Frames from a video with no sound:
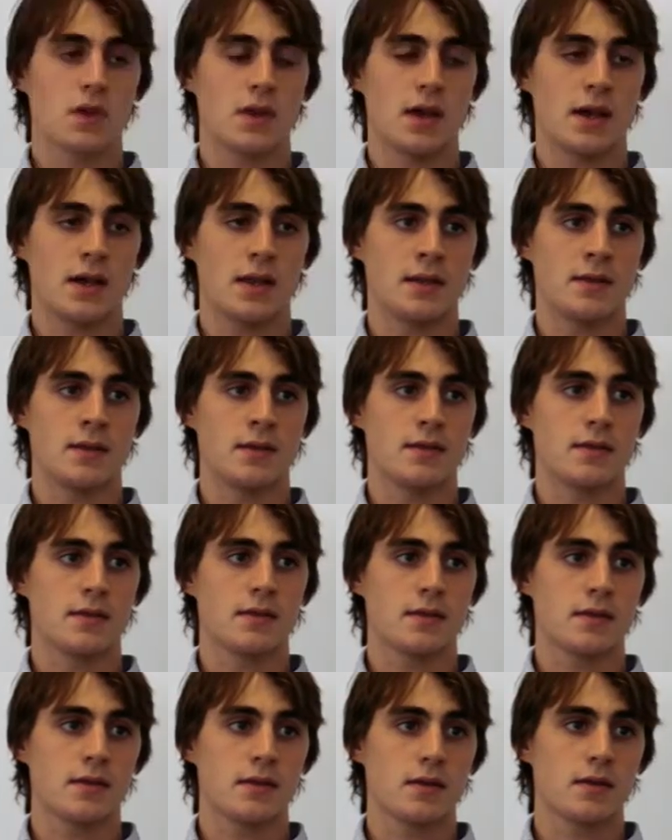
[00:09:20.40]
And
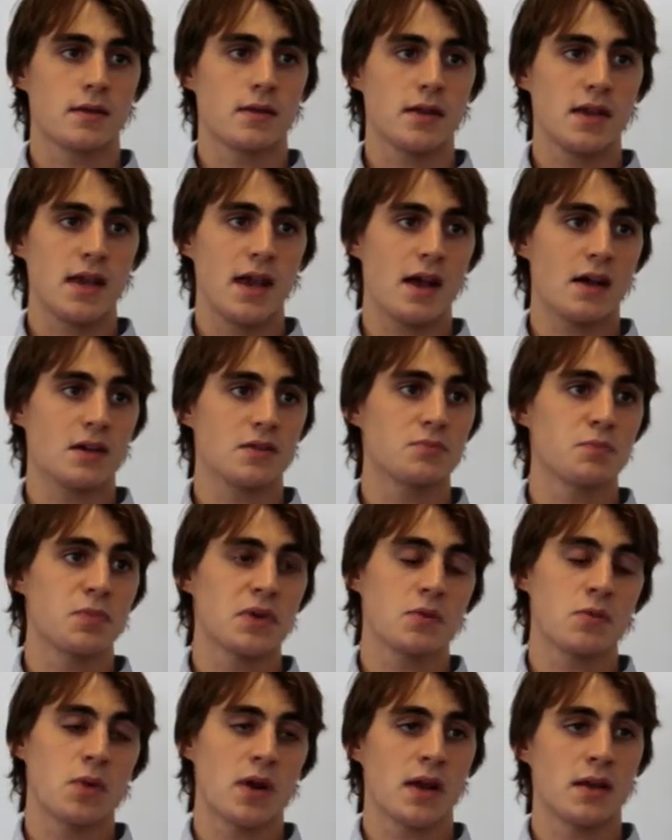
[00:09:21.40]
yeah,
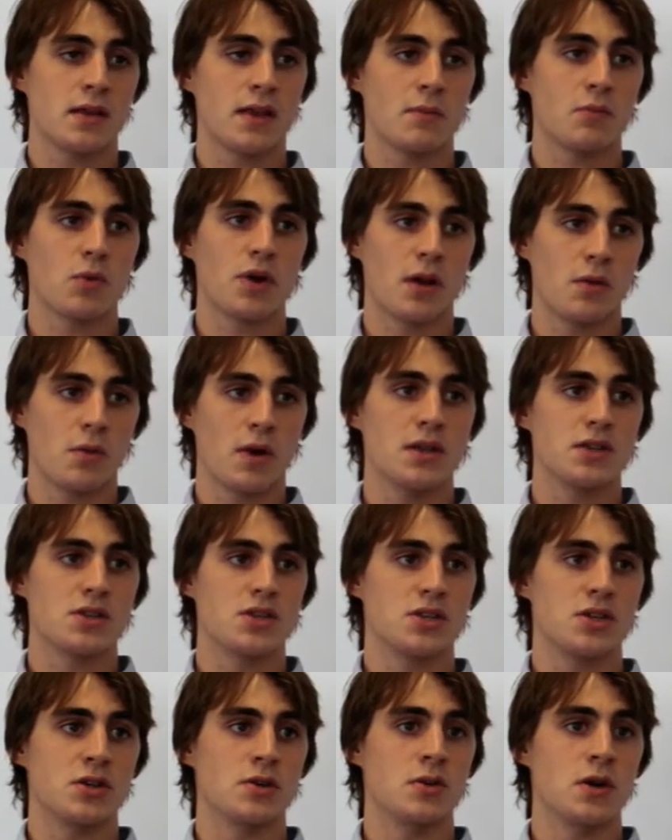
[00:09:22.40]
when I went to
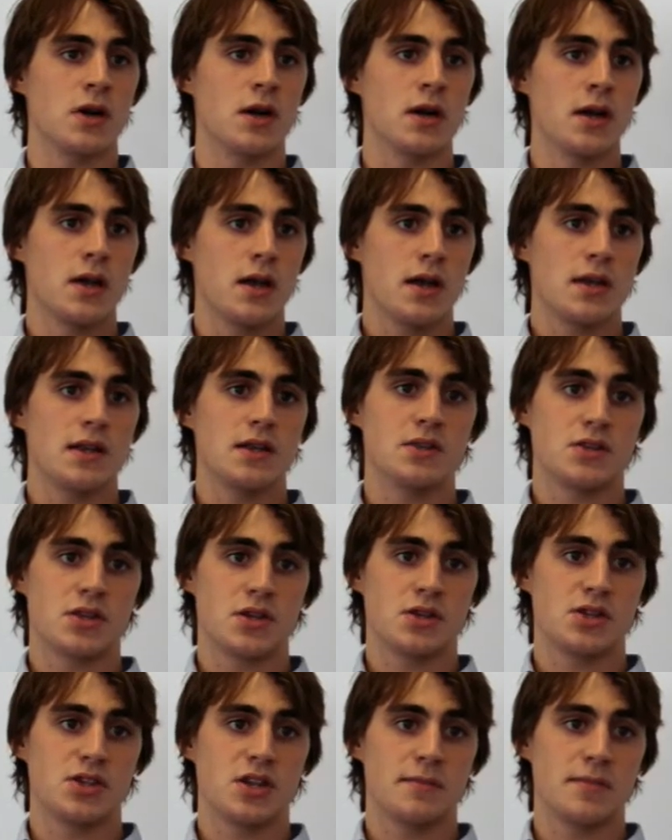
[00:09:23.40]
do an
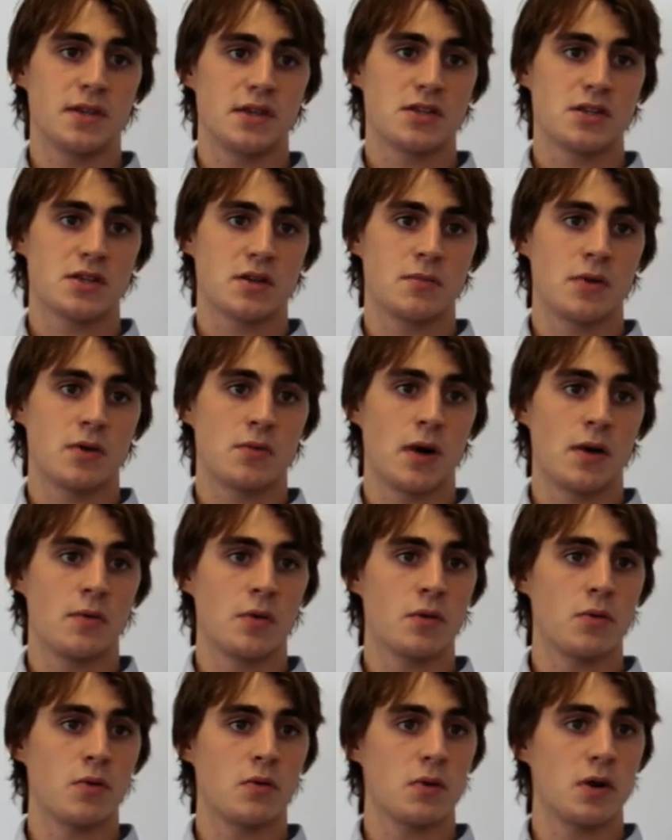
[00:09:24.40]
internship this summer where we
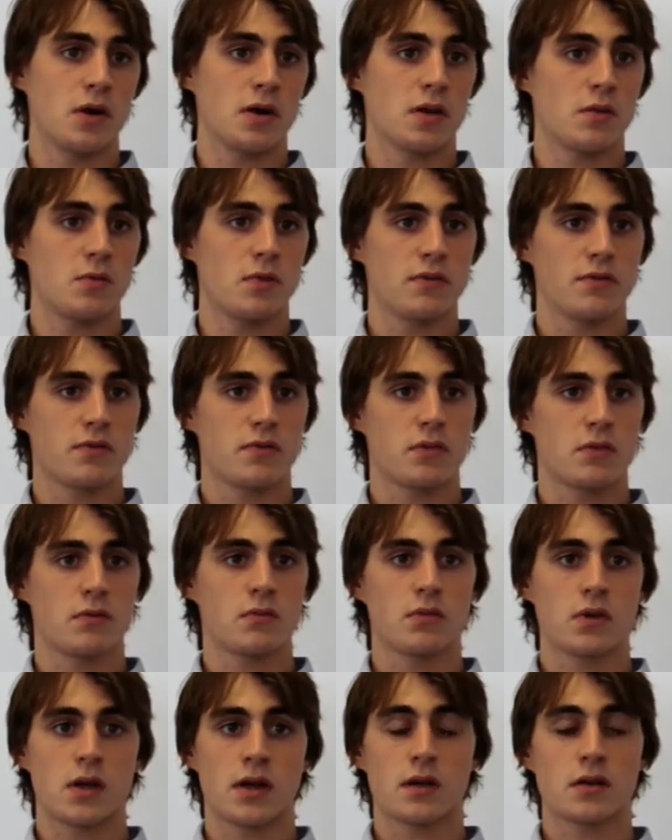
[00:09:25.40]
were working with
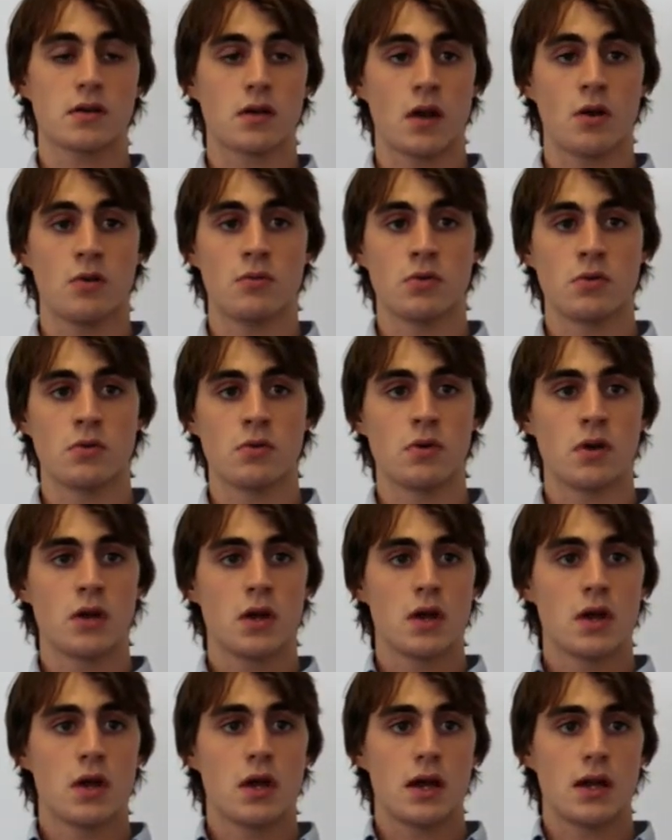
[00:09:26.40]
global
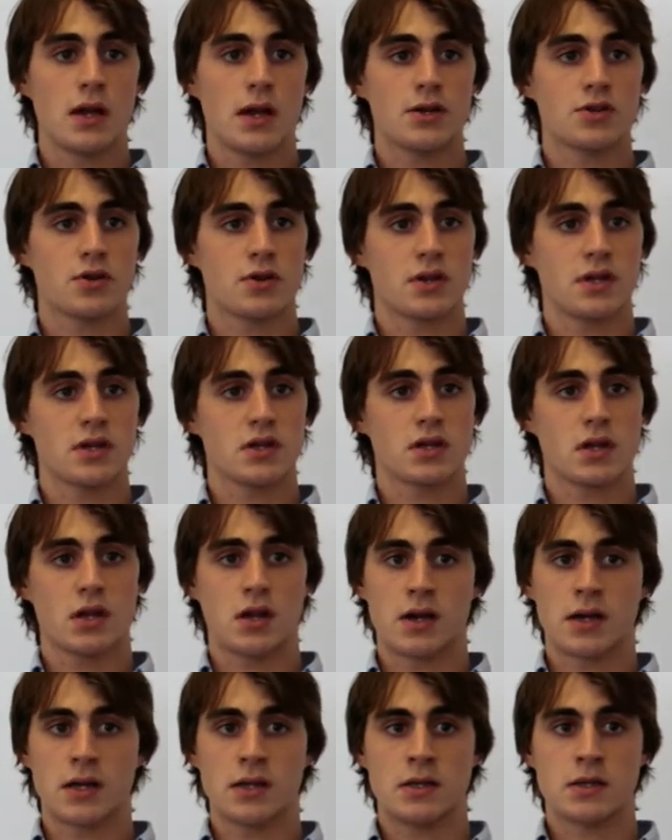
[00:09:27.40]
electronics
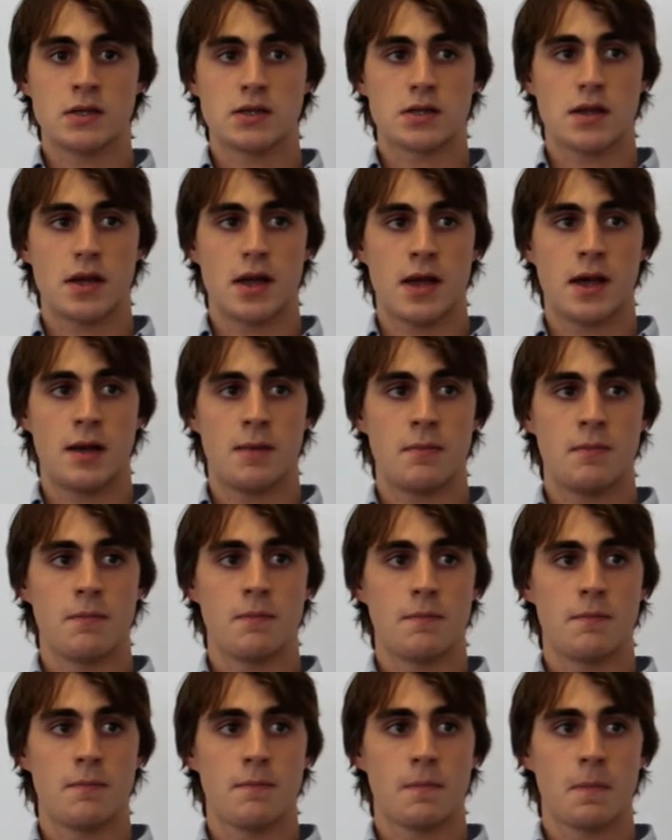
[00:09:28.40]
clients,
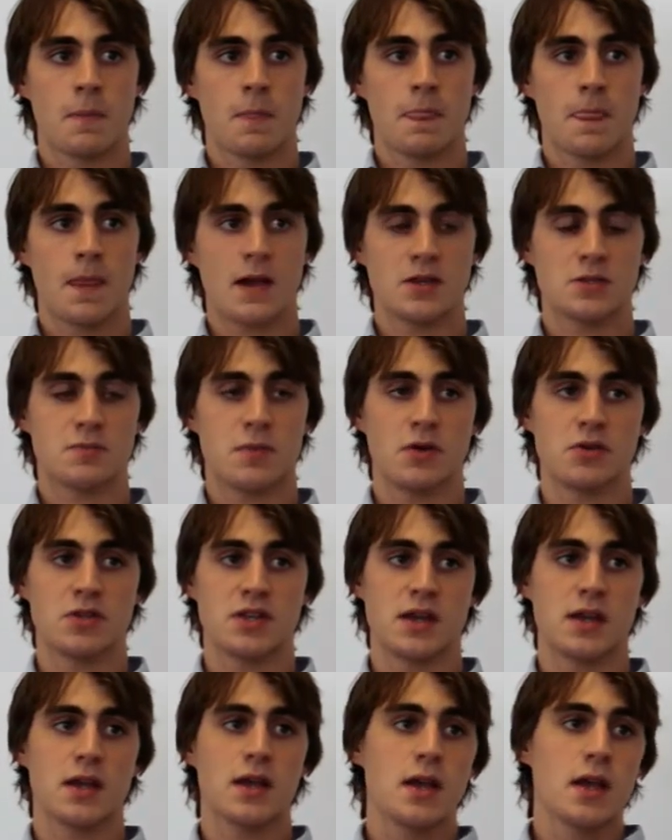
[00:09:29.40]
I suppose
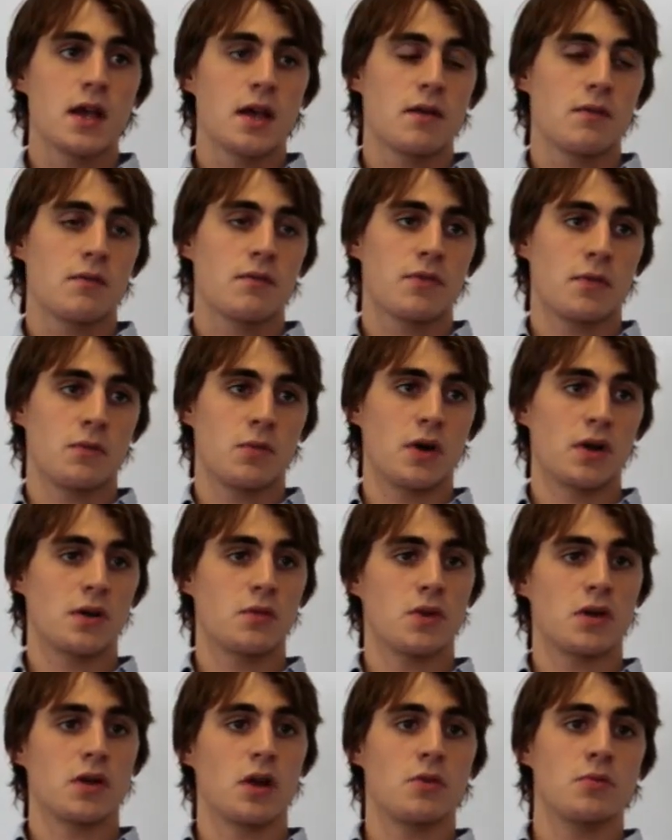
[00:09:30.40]
from working
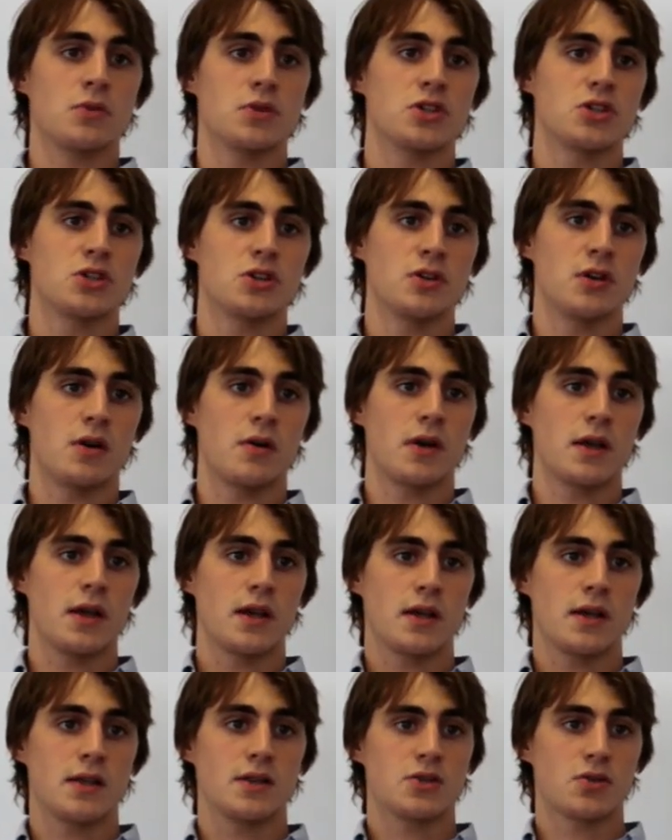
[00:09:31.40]
with Global Studio,
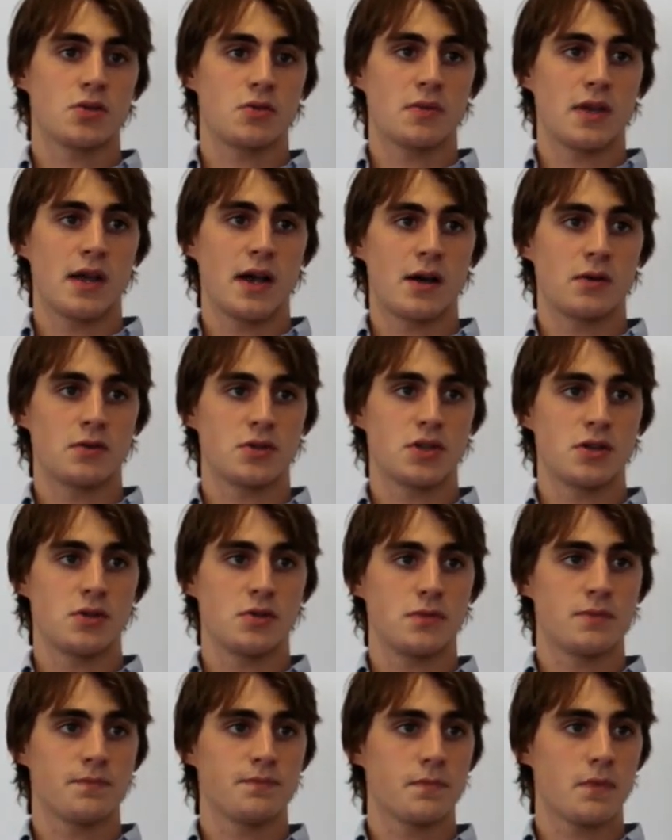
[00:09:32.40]
it taught me how to